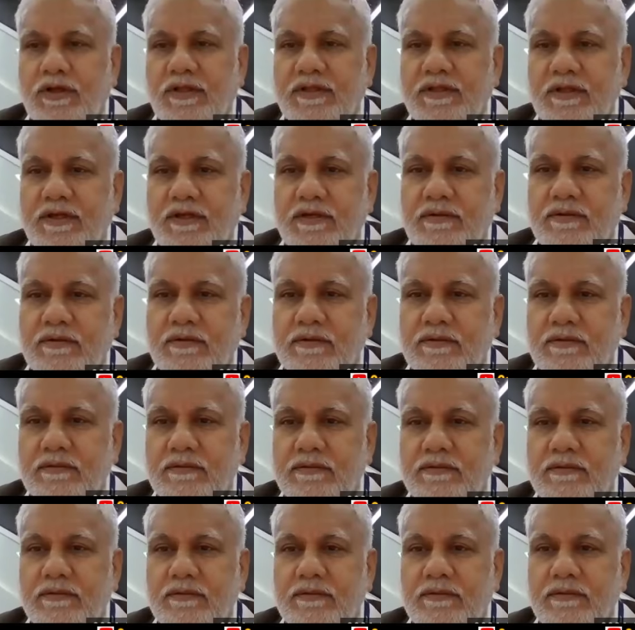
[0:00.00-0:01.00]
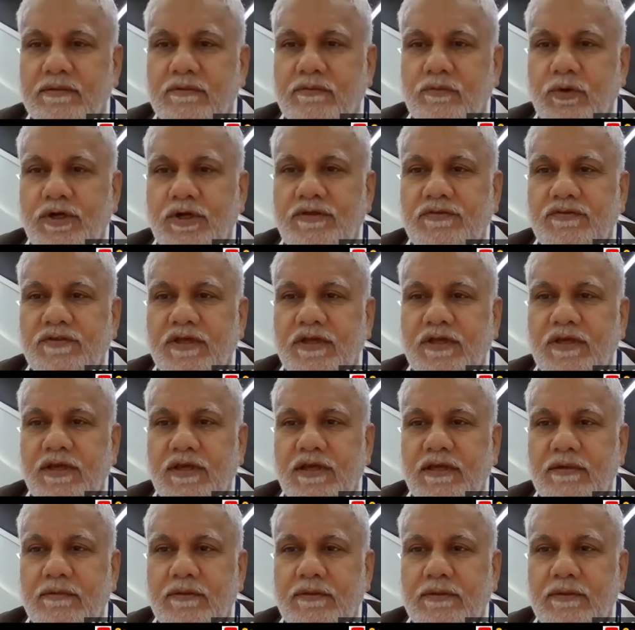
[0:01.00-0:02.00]
what is
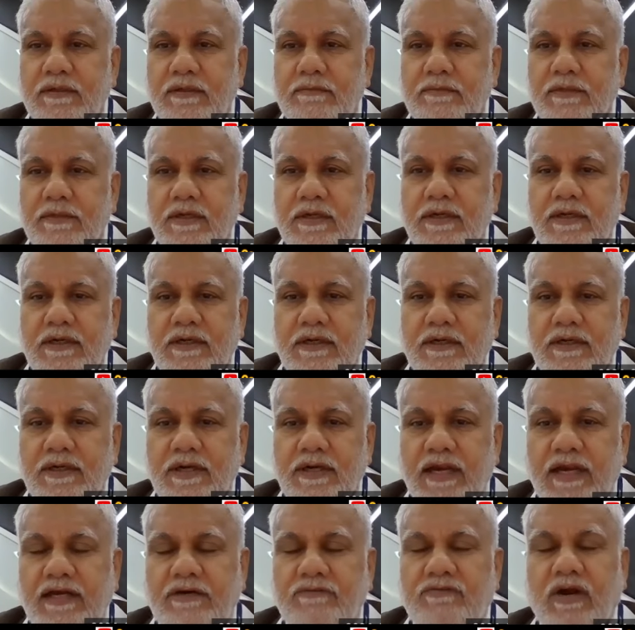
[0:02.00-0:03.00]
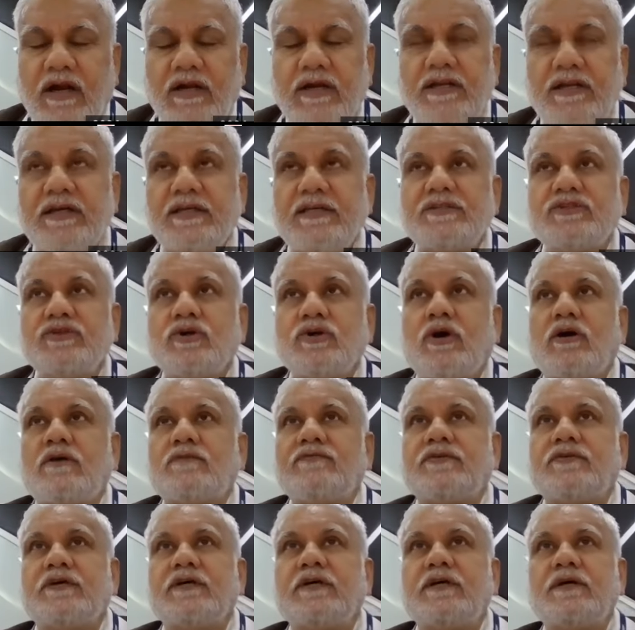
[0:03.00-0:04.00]
the advantage
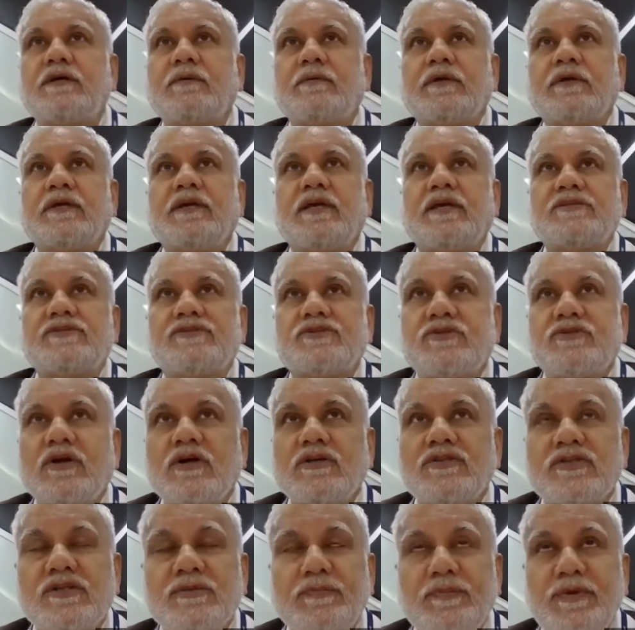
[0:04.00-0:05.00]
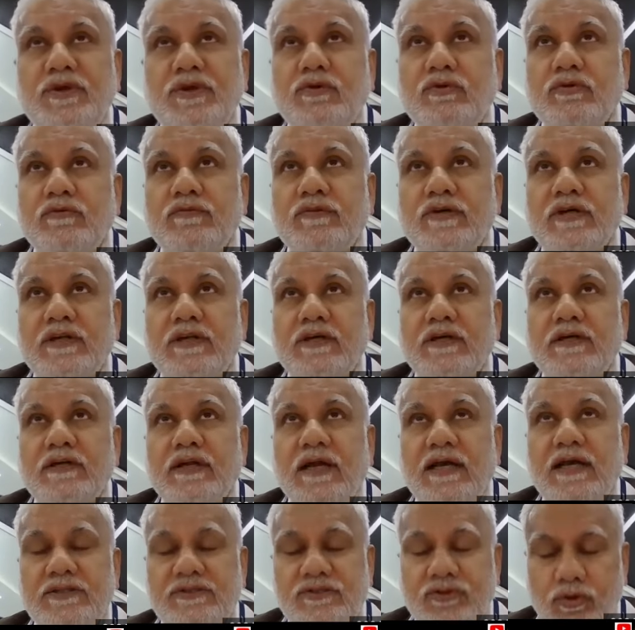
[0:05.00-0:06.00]
of a gastrostomy over
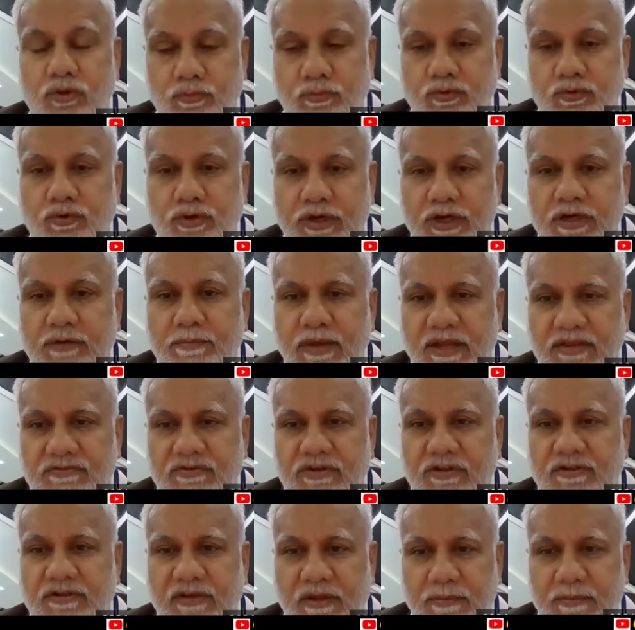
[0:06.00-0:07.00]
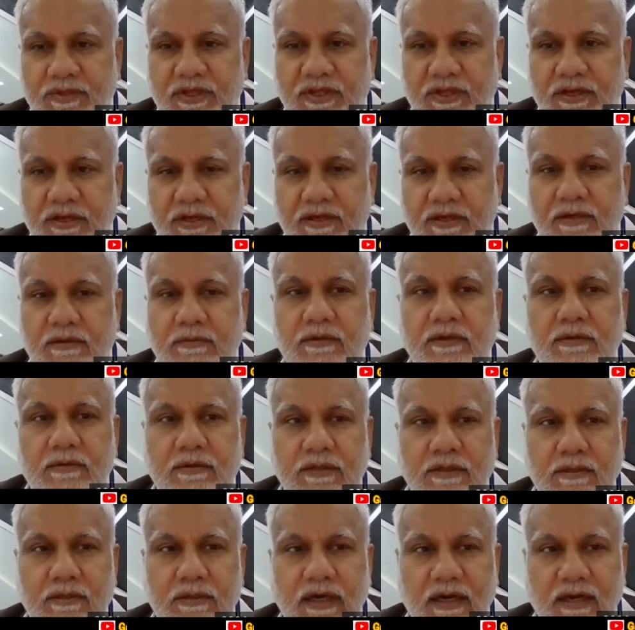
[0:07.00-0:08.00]
rice tube? You did mention something in
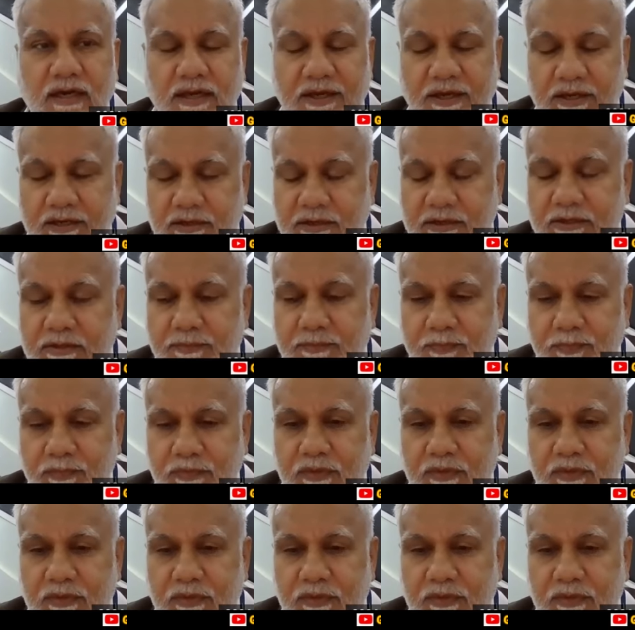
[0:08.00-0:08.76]
earlier.